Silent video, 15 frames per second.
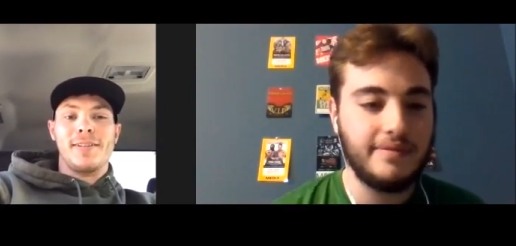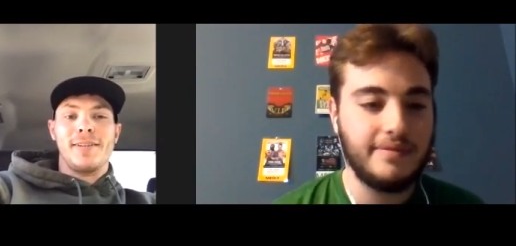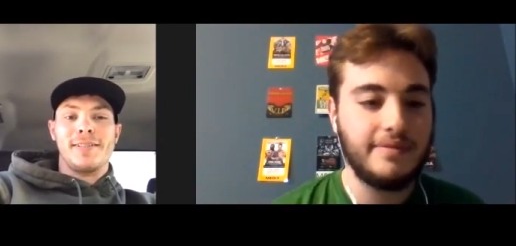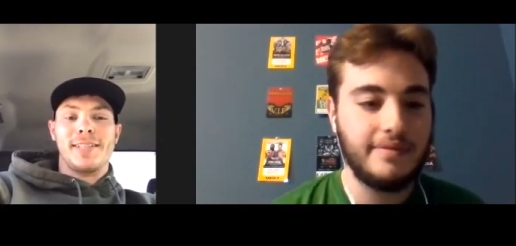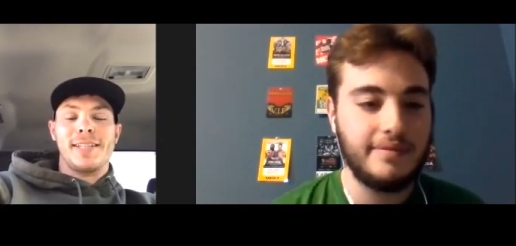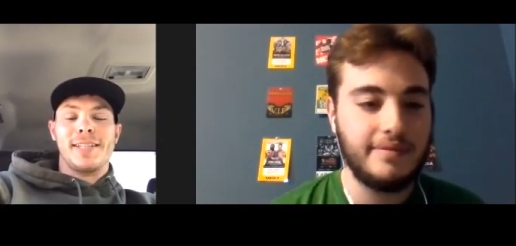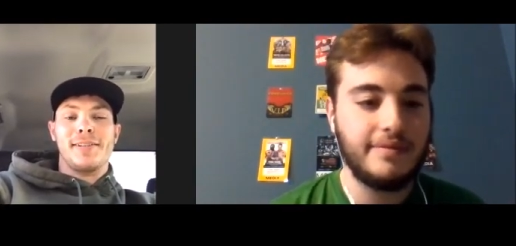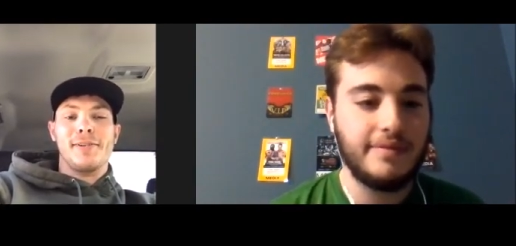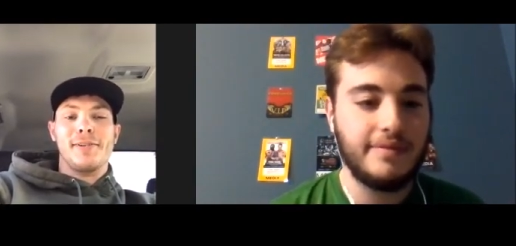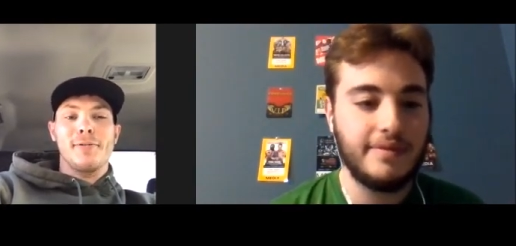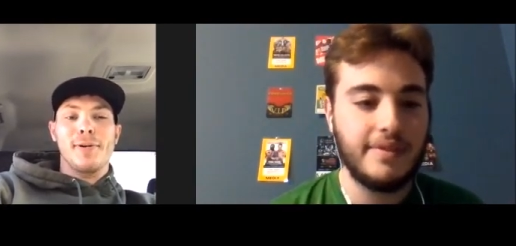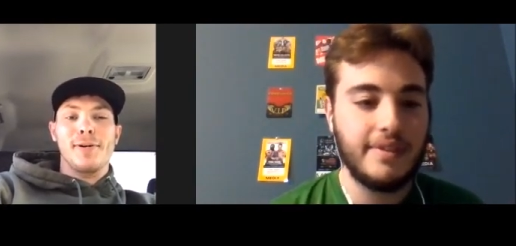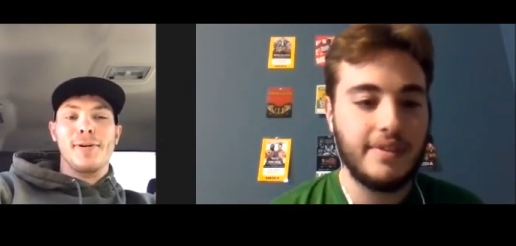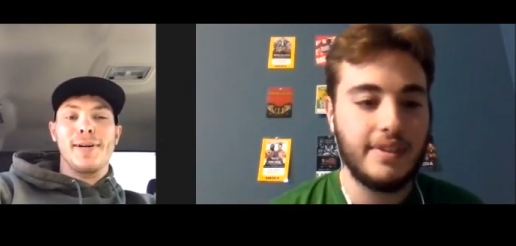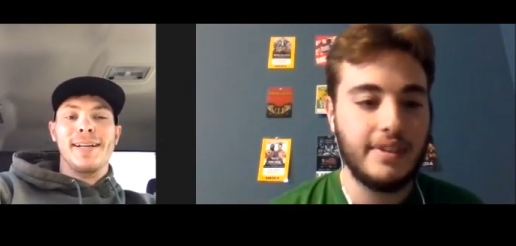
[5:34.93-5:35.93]
Speaker 1: I was getting a little
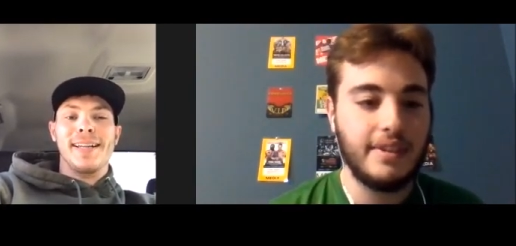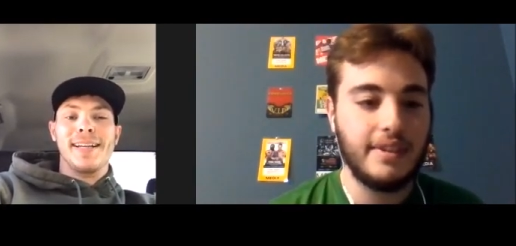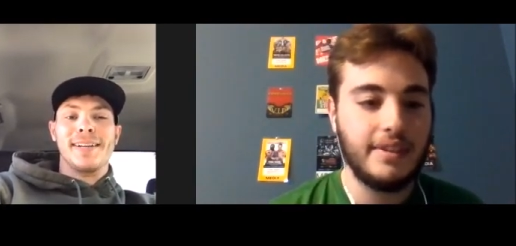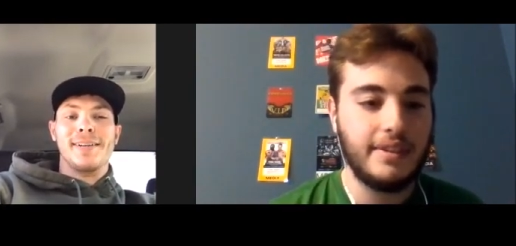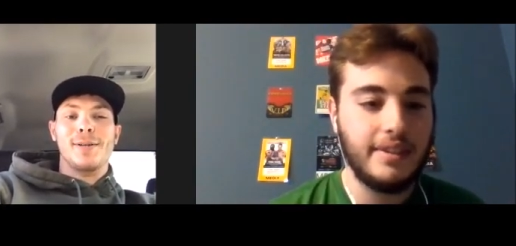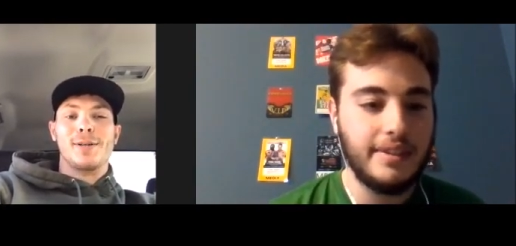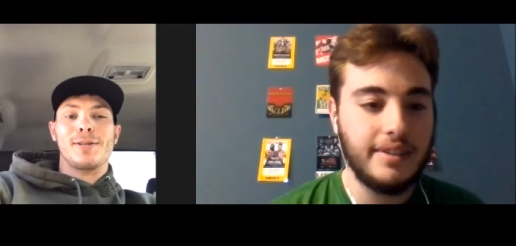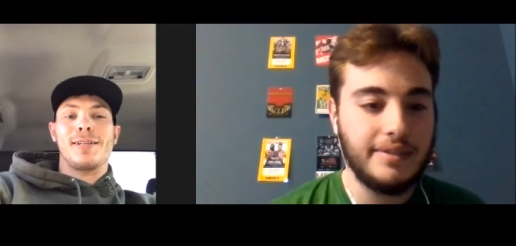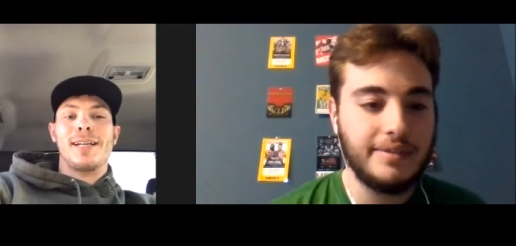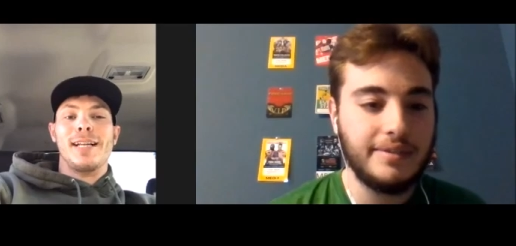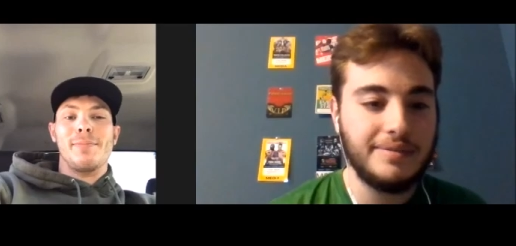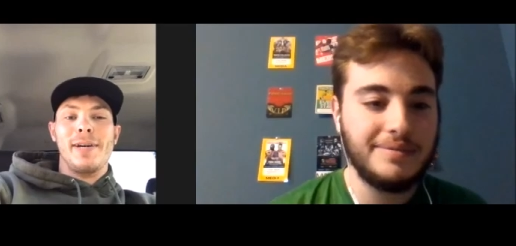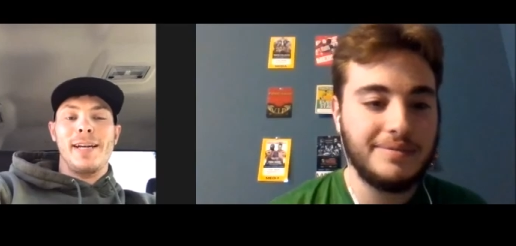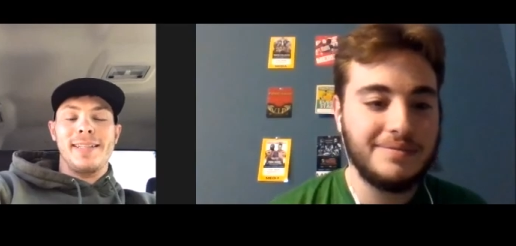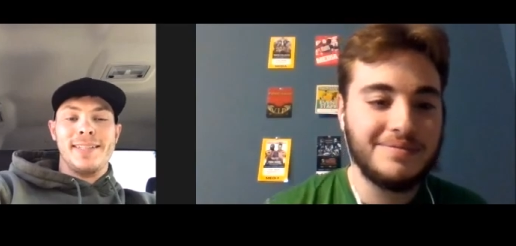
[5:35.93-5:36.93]
worried, like, oh crud, I
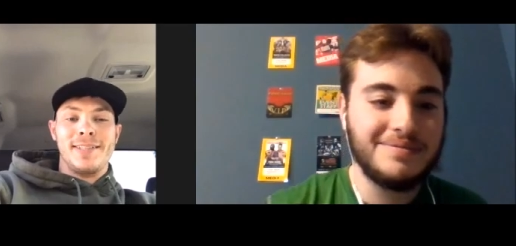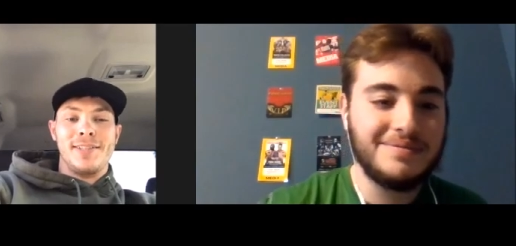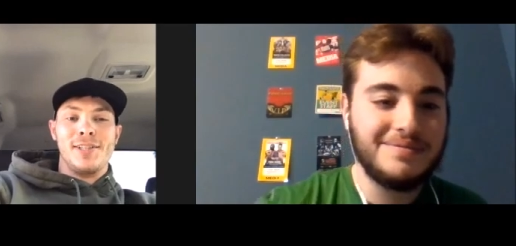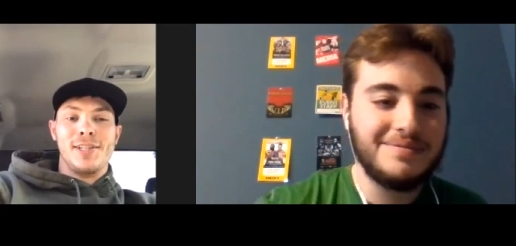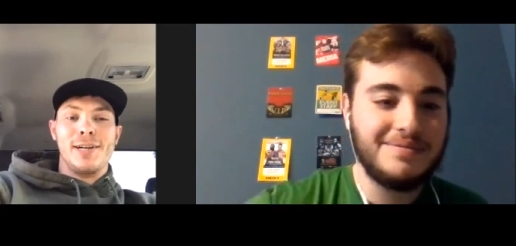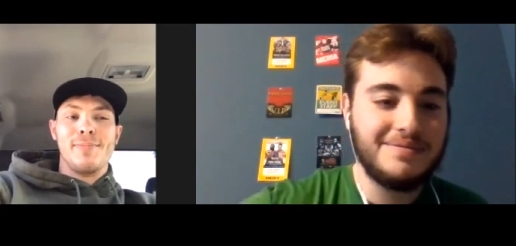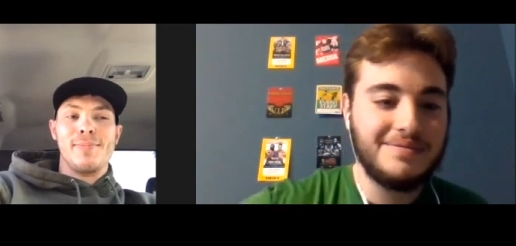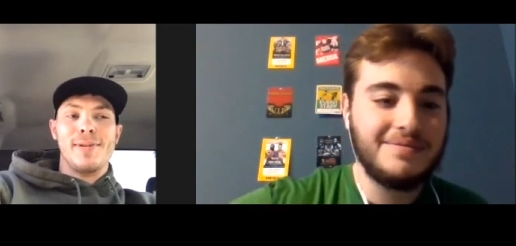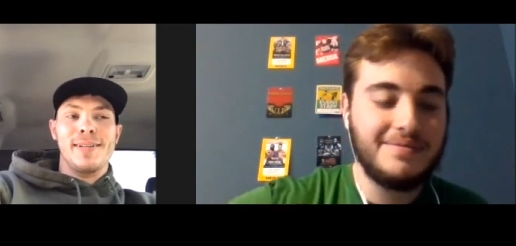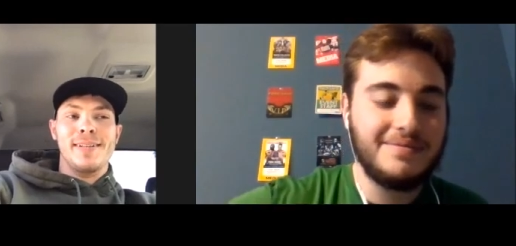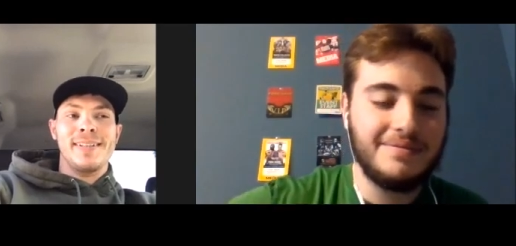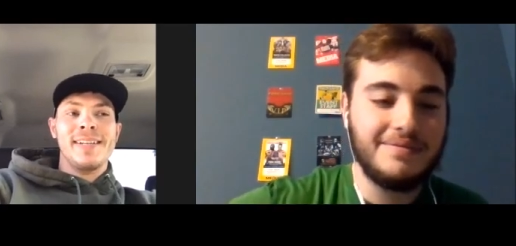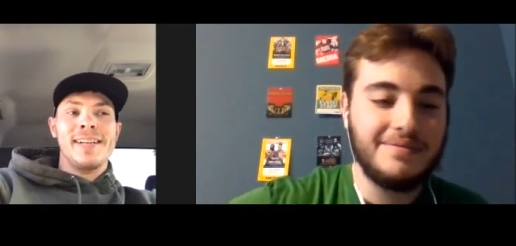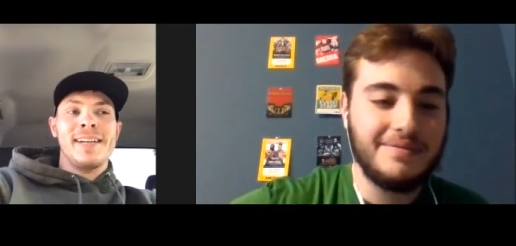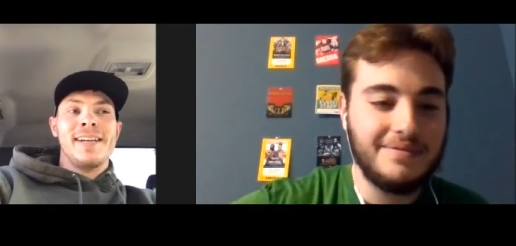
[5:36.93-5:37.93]
made this jump, and
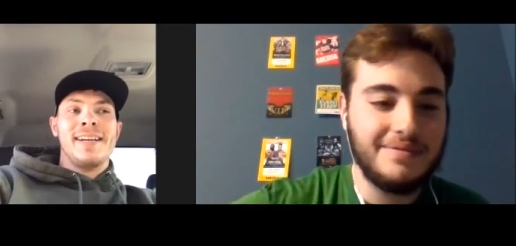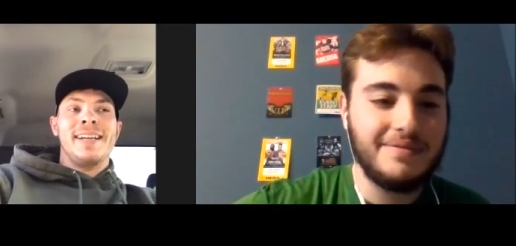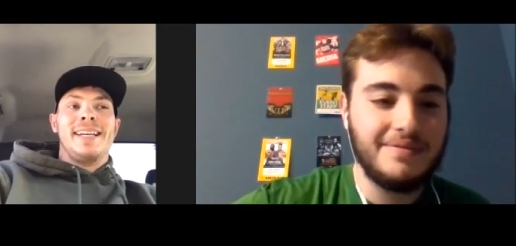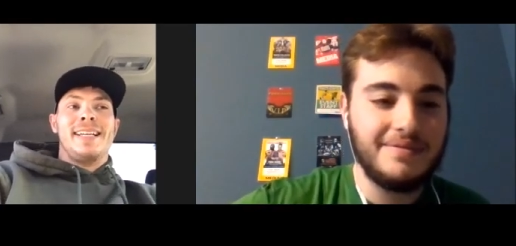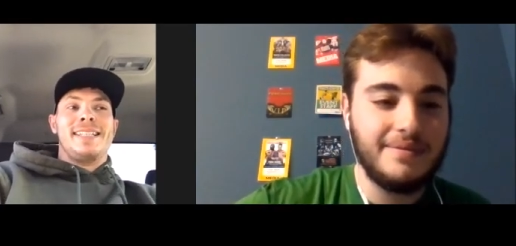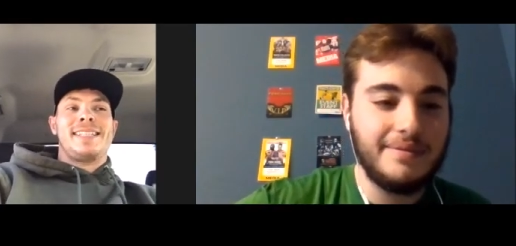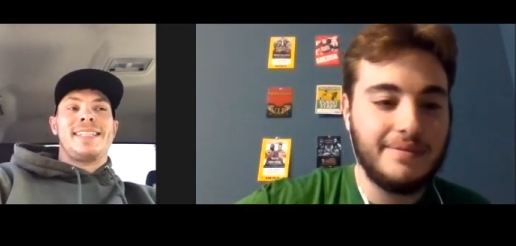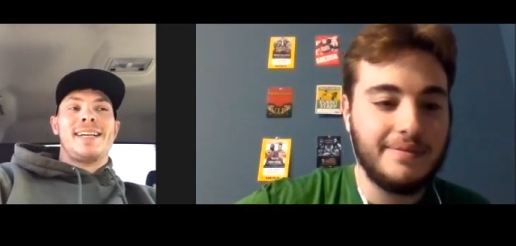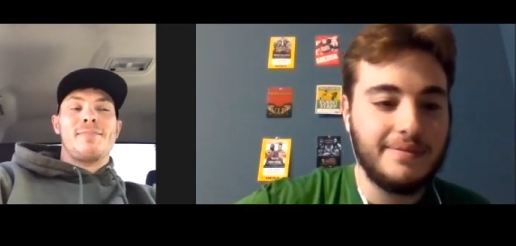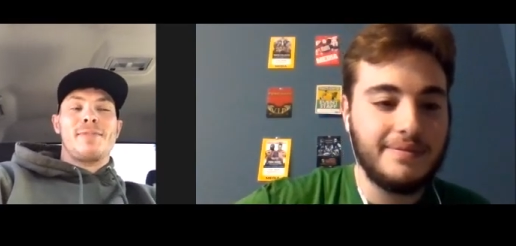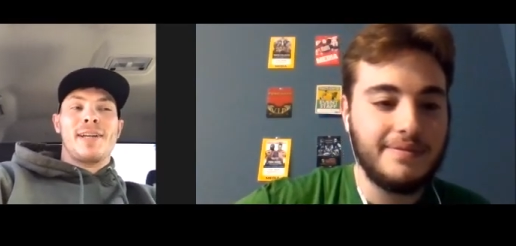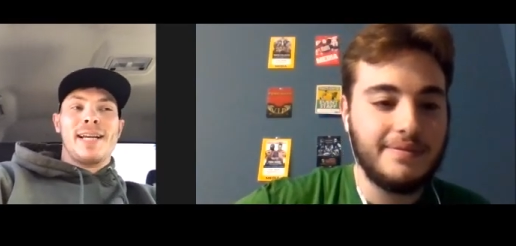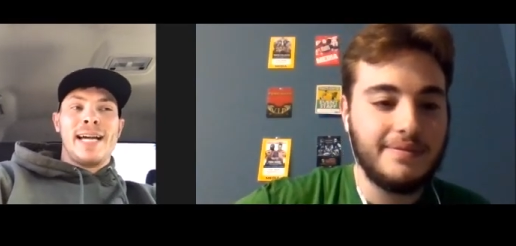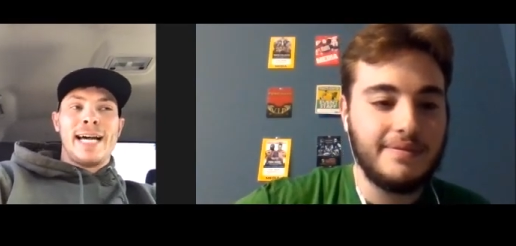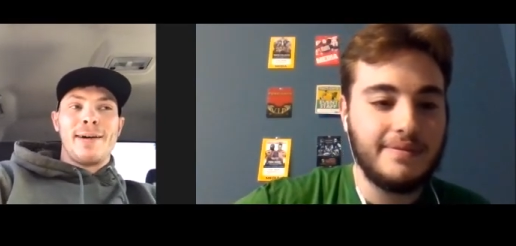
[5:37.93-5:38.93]
is something
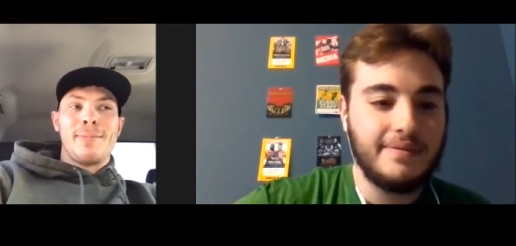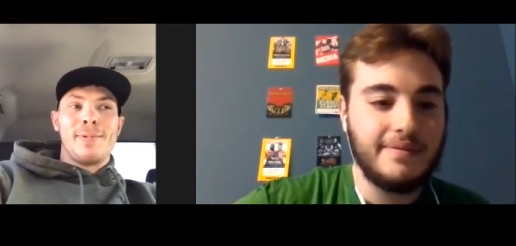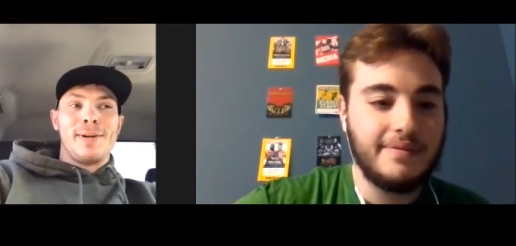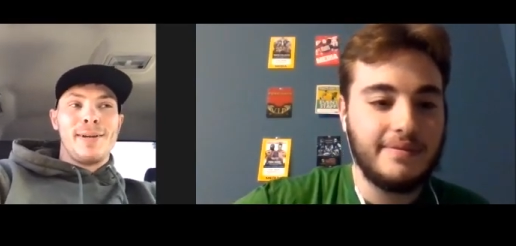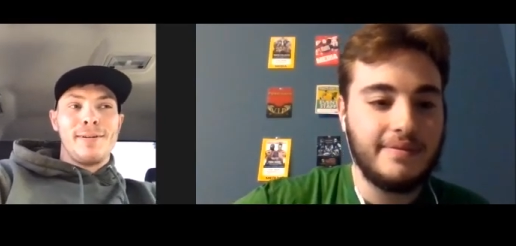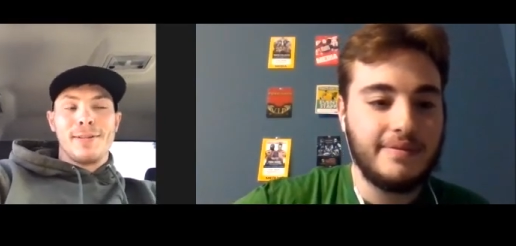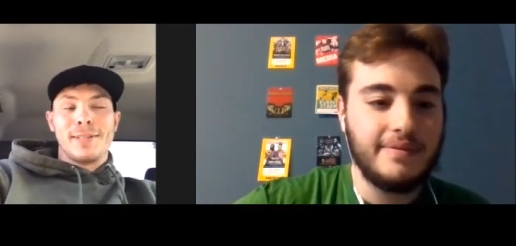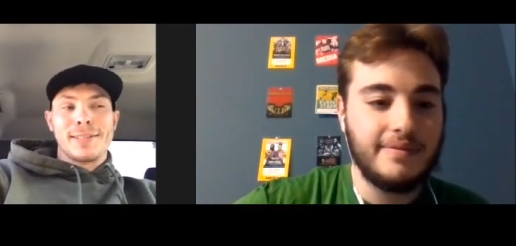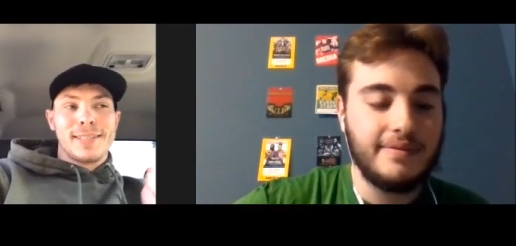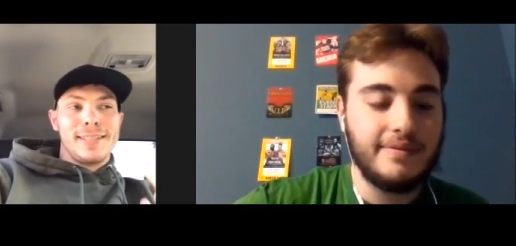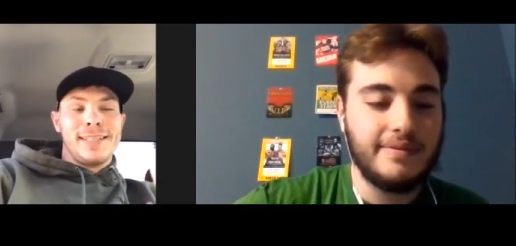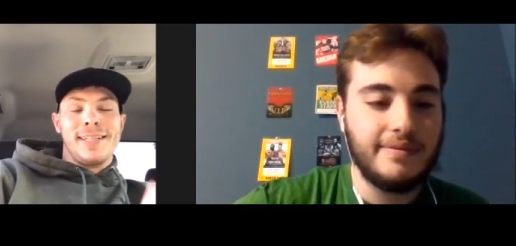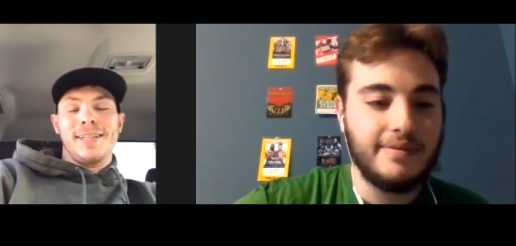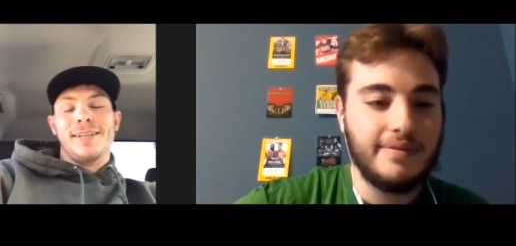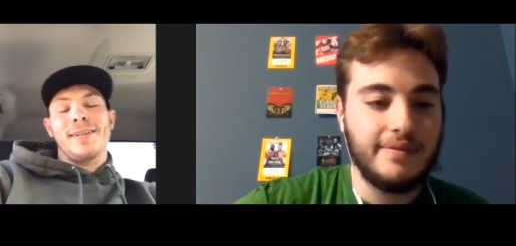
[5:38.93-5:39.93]
going to happen? What's going,
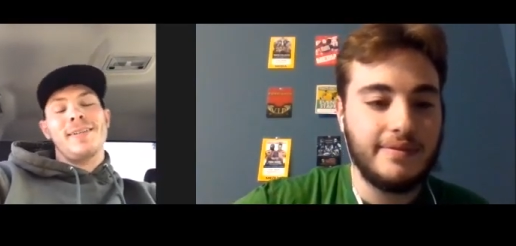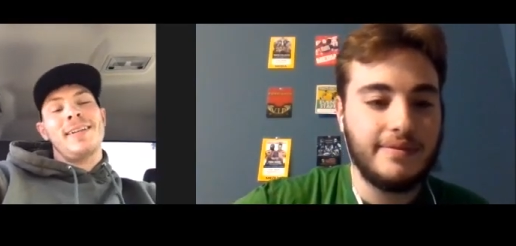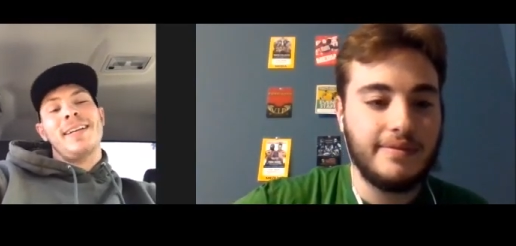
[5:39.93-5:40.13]
to you know?